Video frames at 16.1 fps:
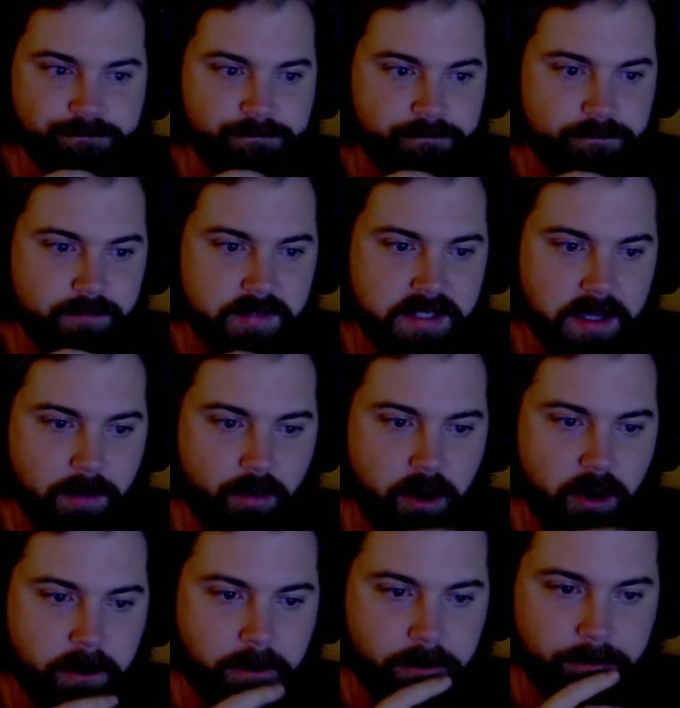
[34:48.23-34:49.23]
Sam
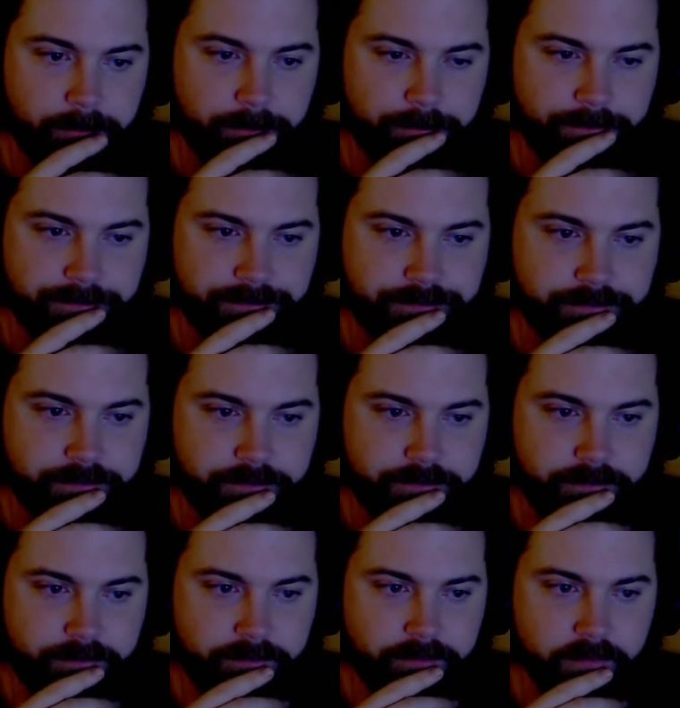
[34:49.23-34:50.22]
Walker.
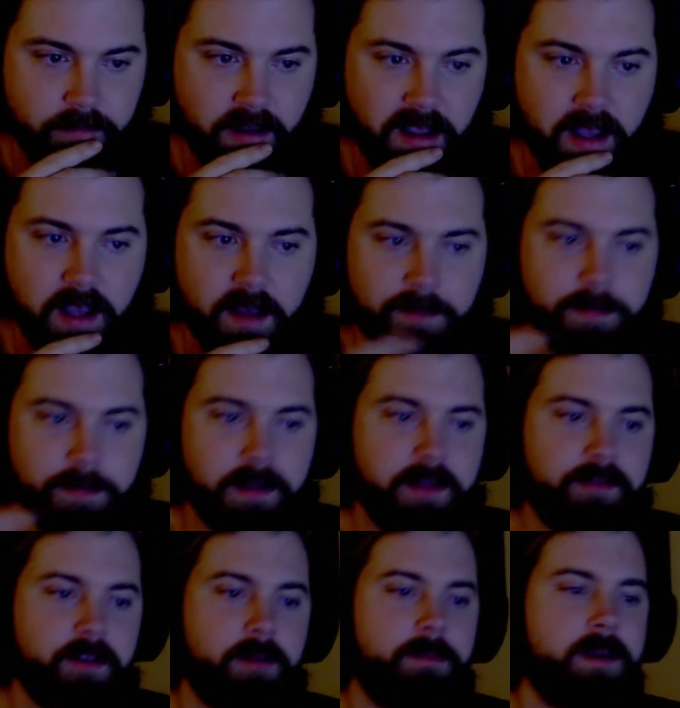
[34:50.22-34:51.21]
I believe
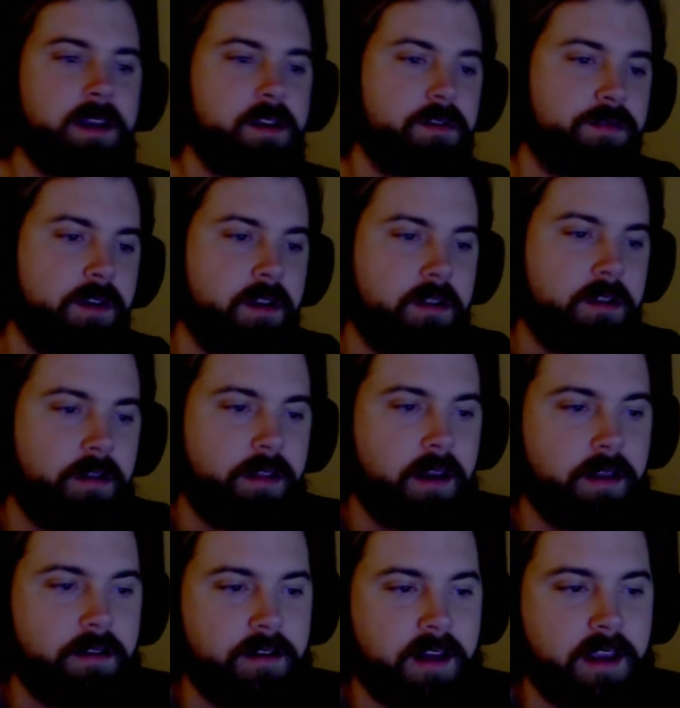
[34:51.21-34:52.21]
you met your father the
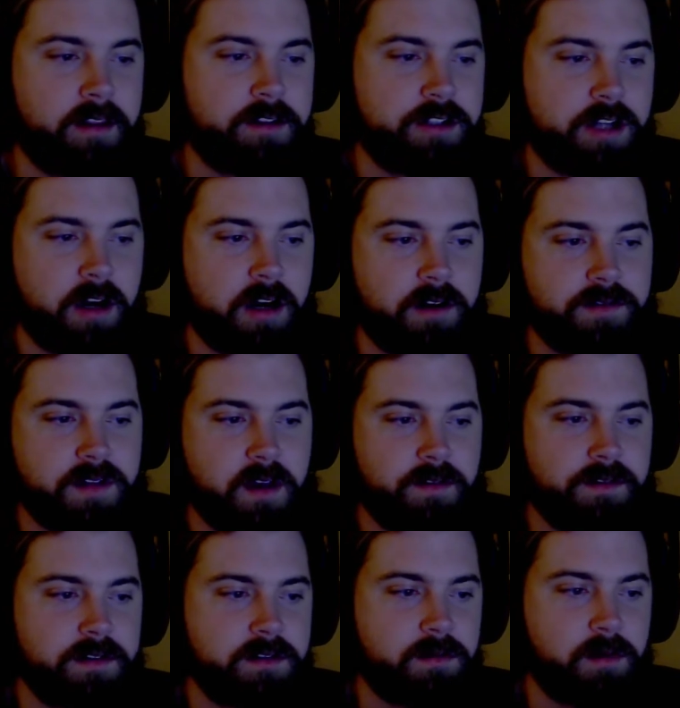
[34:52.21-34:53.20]
other day at the sheriff's
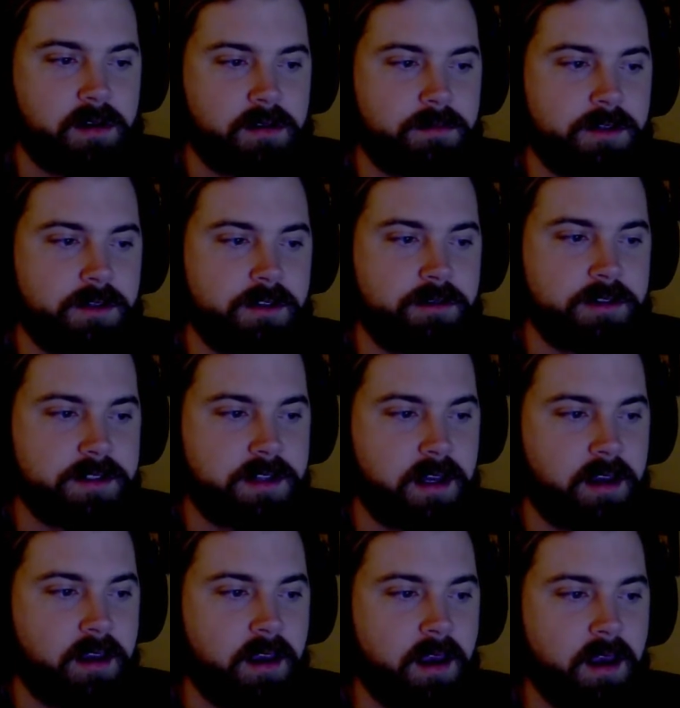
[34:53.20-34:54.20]
office. Welcome to
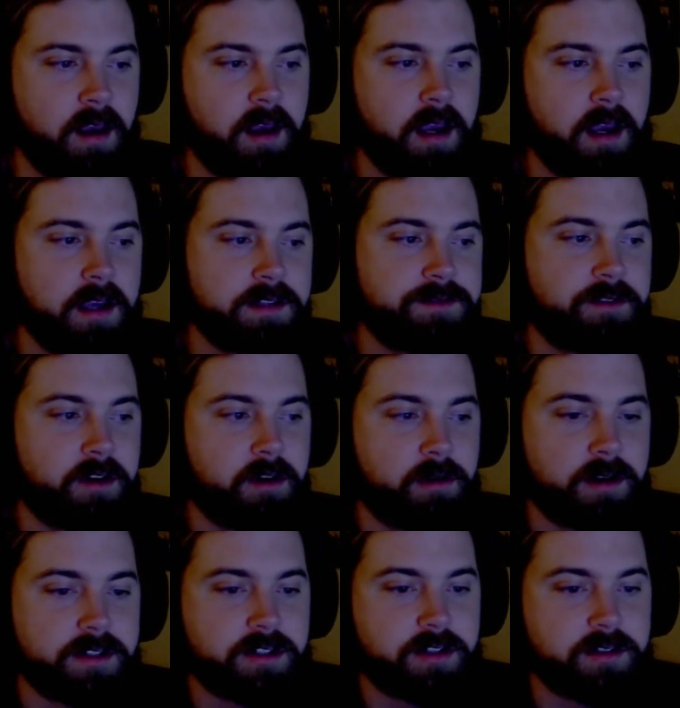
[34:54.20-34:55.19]
Drisking. As for your
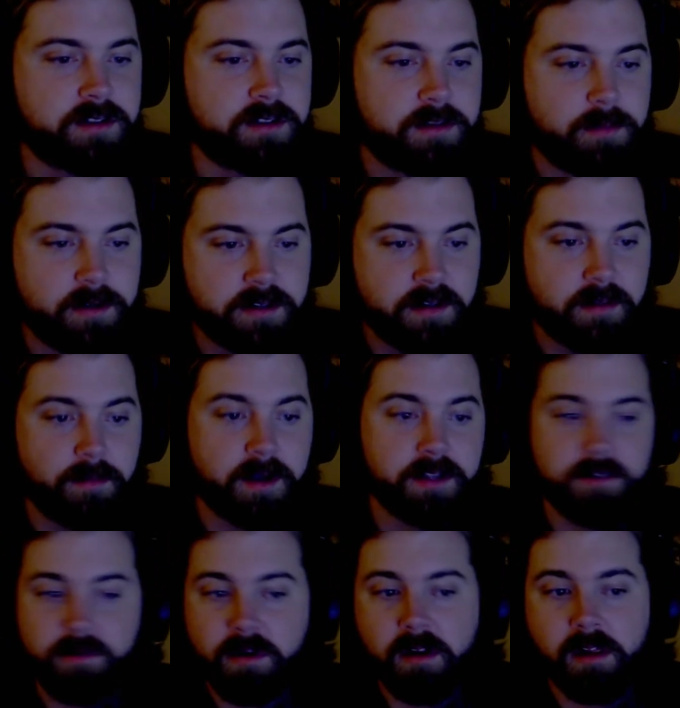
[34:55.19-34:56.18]
questions, most of the
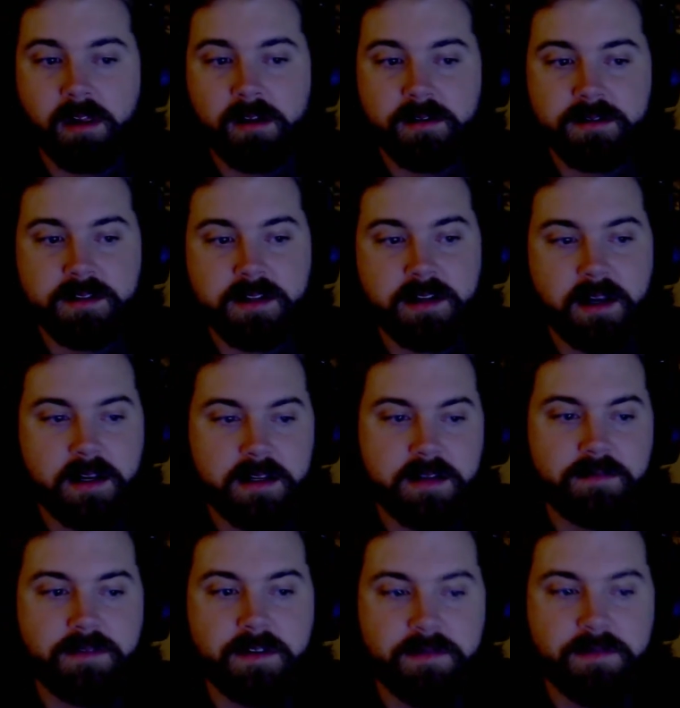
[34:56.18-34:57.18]
mines were closed in
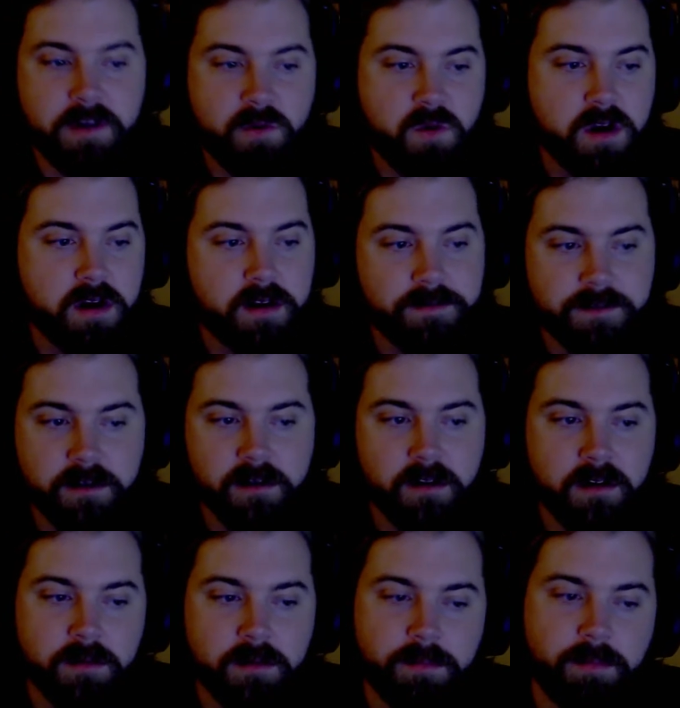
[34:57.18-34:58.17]
1951 after a
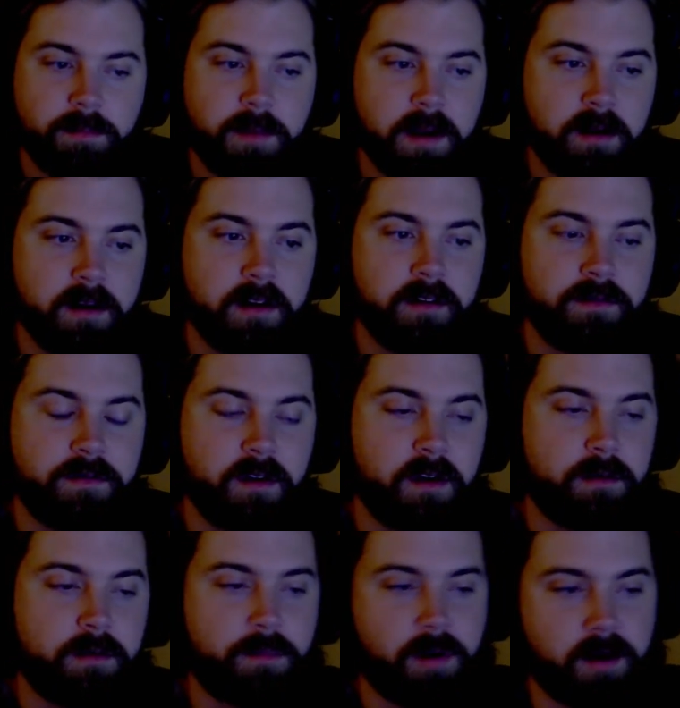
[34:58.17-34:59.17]
long period of
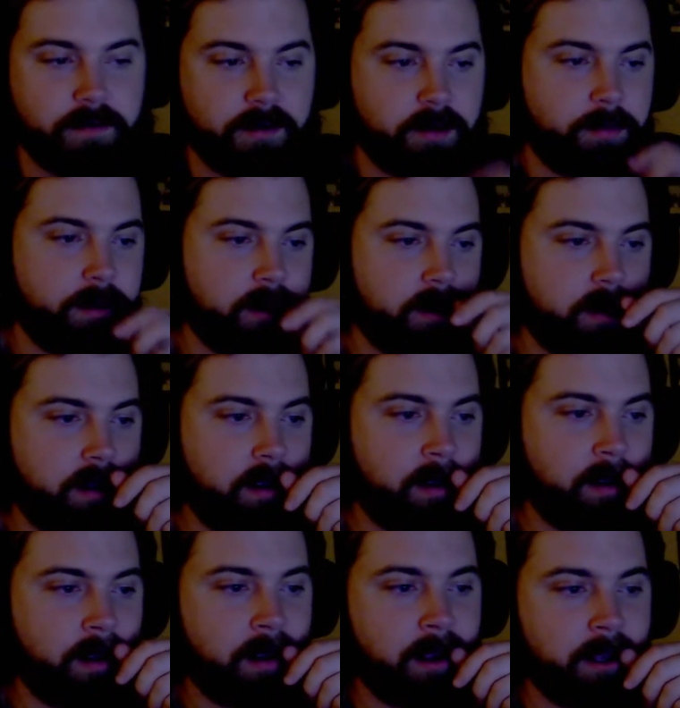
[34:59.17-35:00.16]
unprofitability.
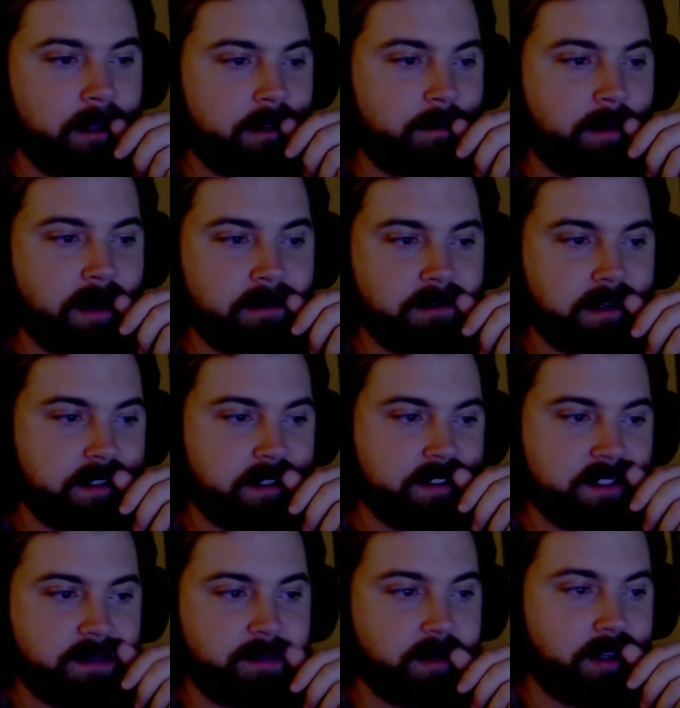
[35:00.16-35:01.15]
The mountain had
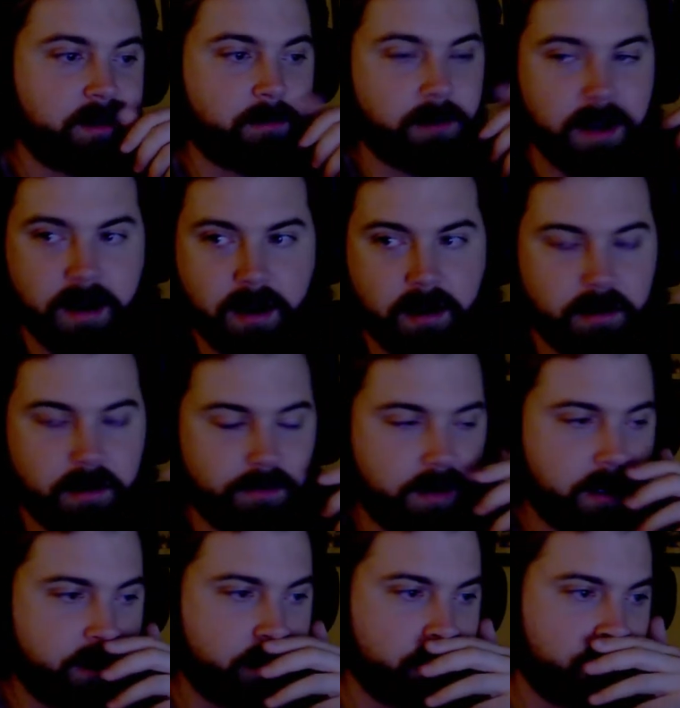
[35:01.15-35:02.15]
simply ran out of
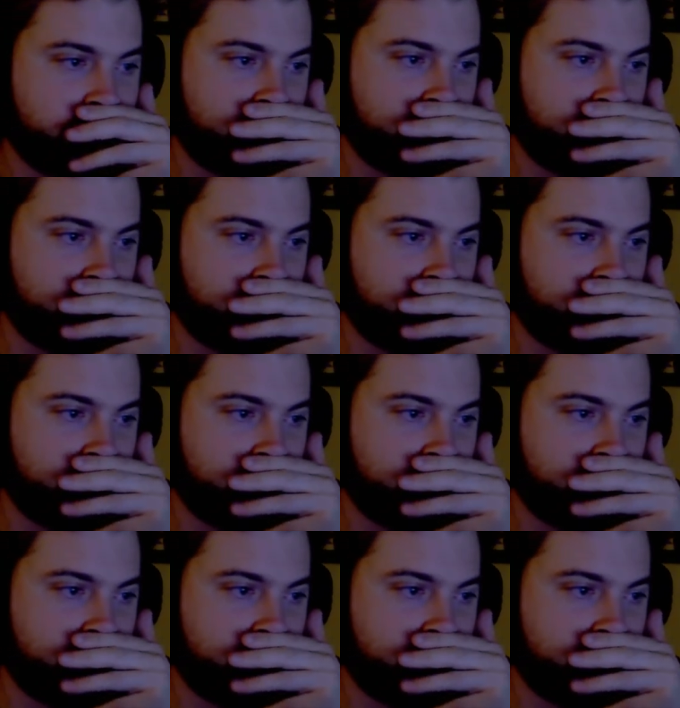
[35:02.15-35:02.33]
iron ore.